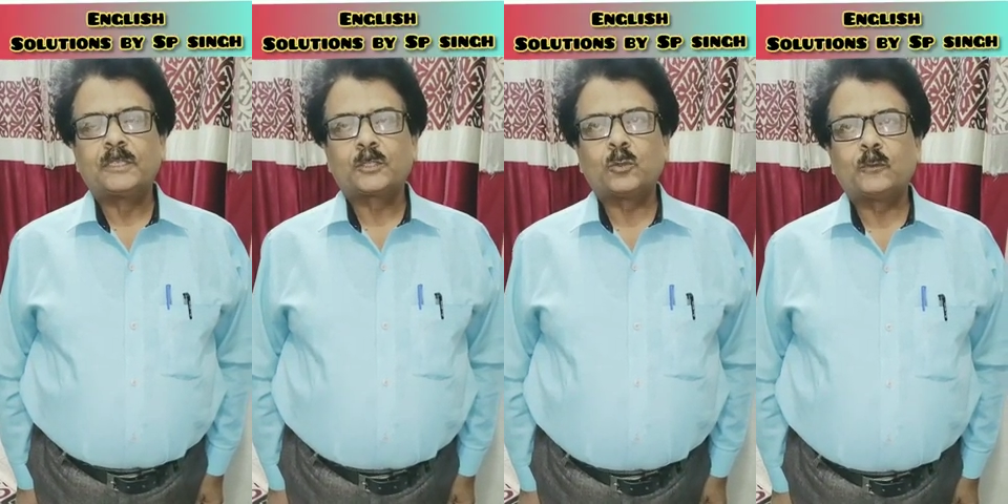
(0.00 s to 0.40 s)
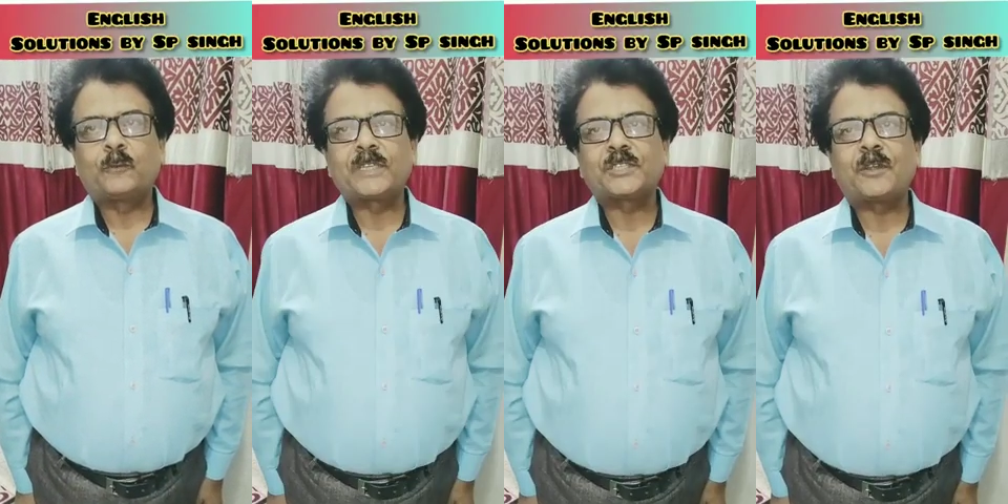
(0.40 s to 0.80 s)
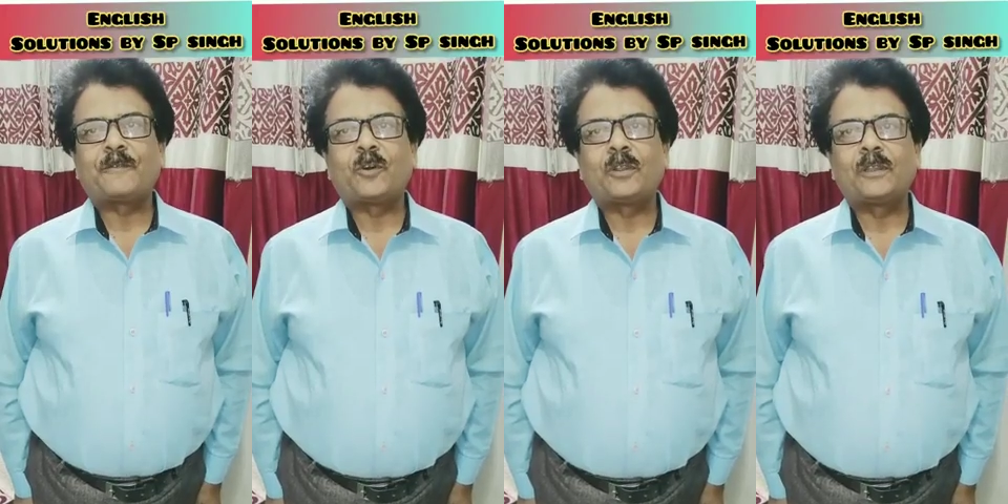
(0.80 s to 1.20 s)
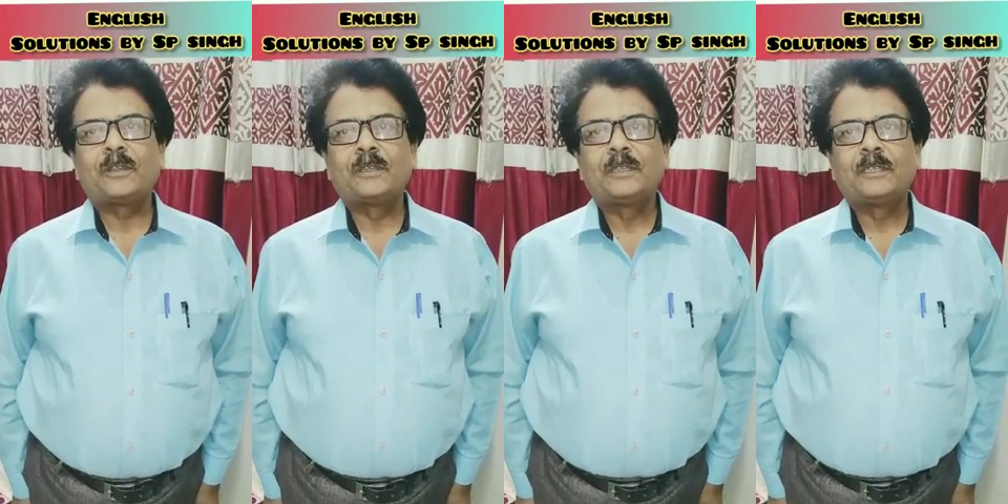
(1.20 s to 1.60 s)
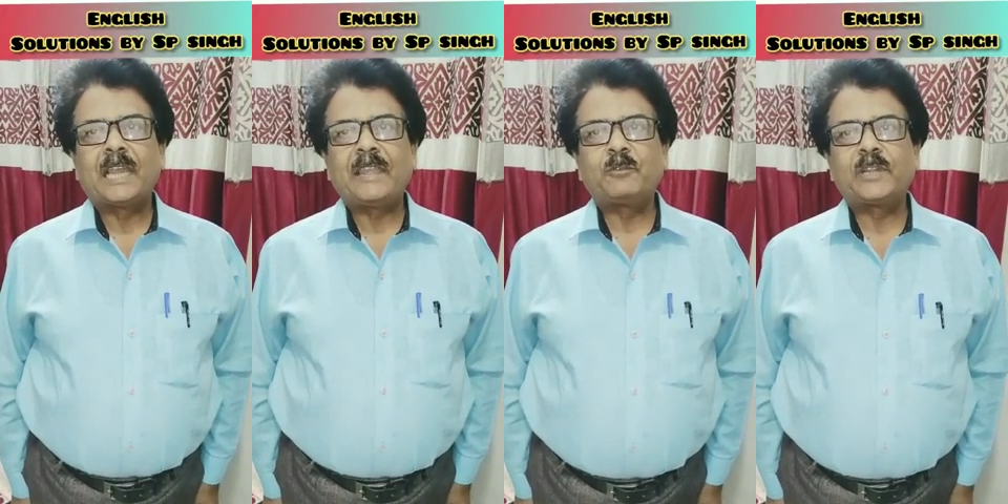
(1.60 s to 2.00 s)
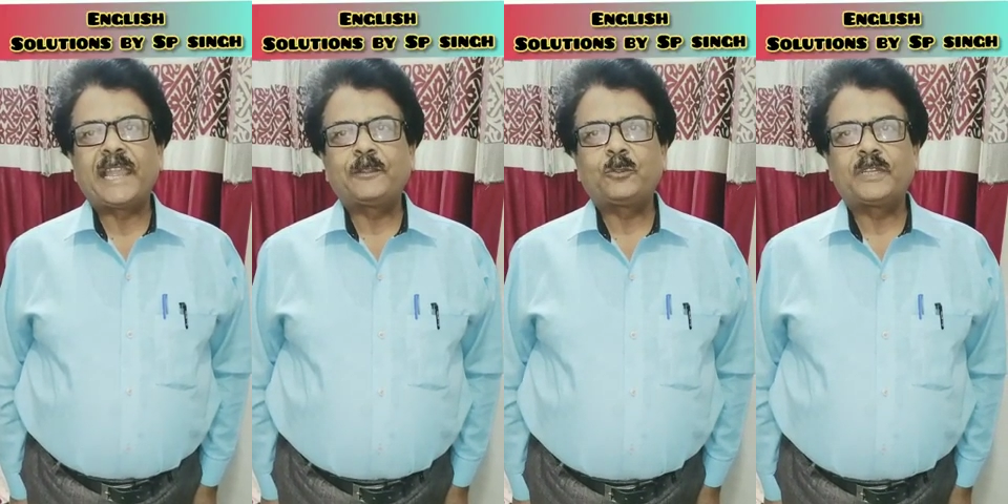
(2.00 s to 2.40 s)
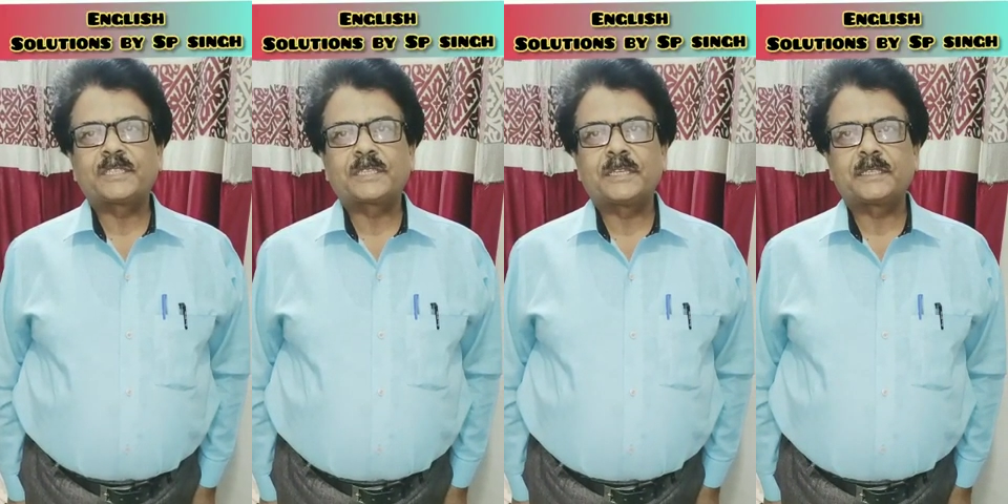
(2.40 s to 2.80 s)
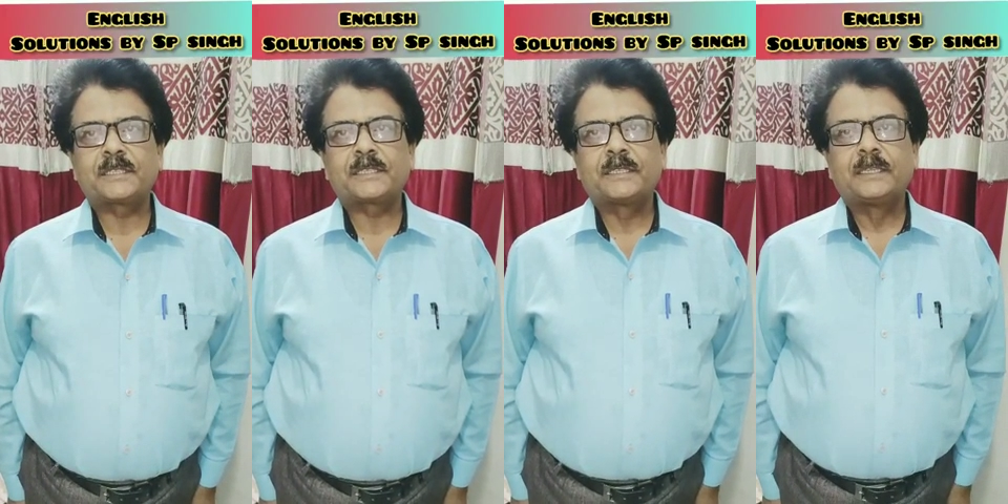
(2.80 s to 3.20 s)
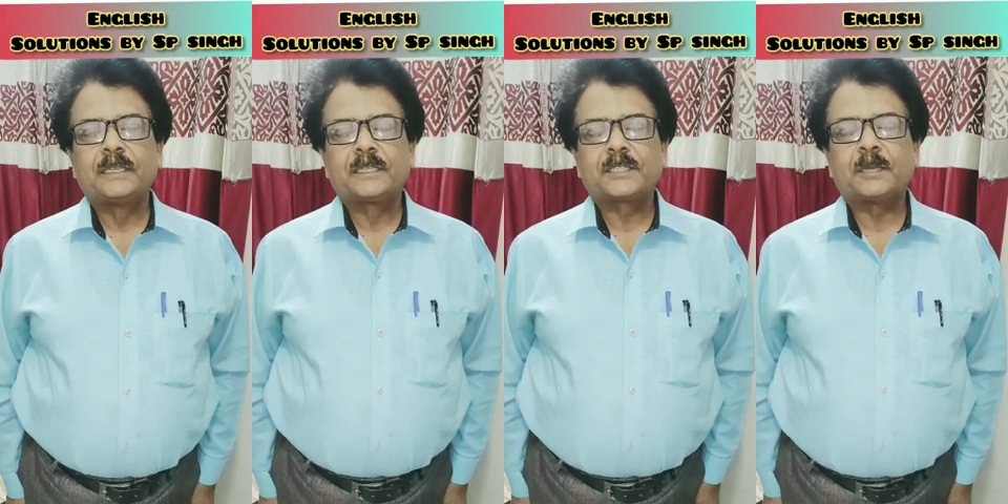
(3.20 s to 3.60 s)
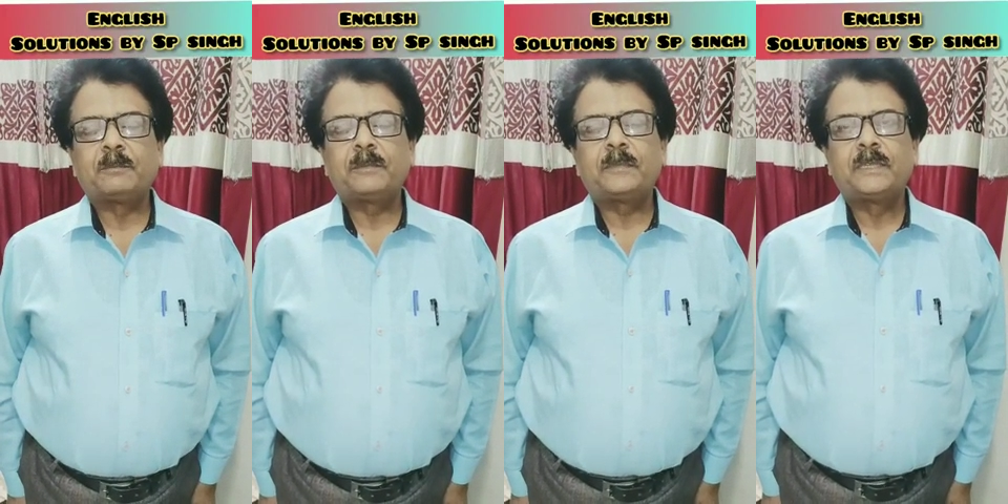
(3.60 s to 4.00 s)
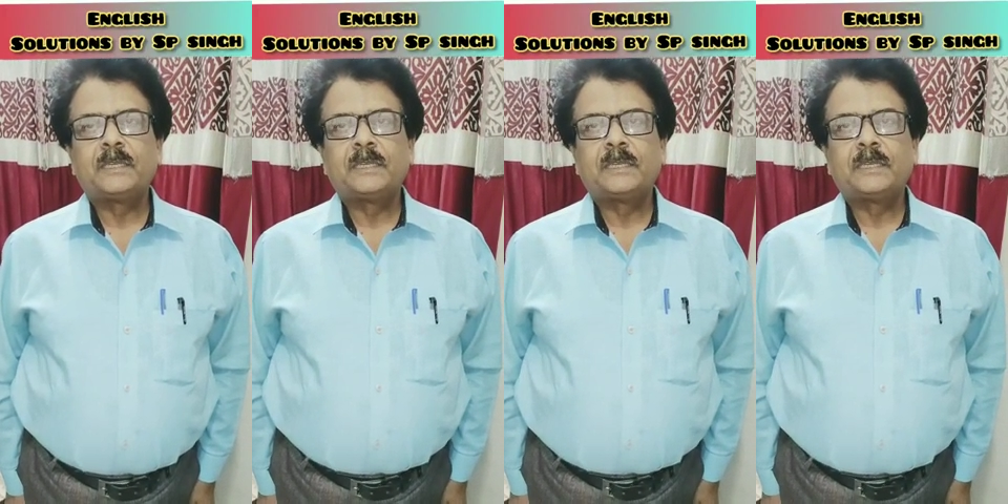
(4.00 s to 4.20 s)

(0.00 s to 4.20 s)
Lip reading: So first of all, I would like to discuss some